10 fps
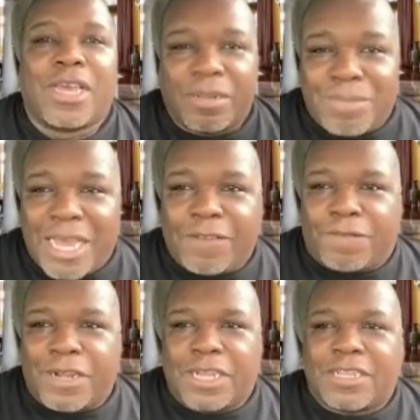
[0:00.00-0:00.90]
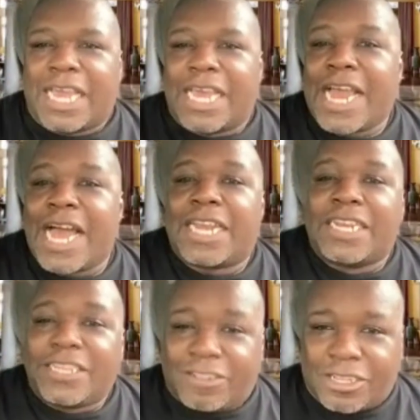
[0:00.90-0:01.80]
and made friends, and I
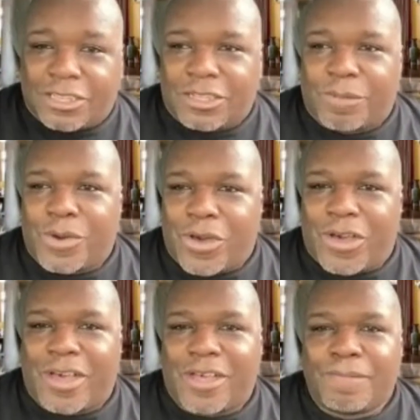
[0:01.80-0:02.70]
listed them all.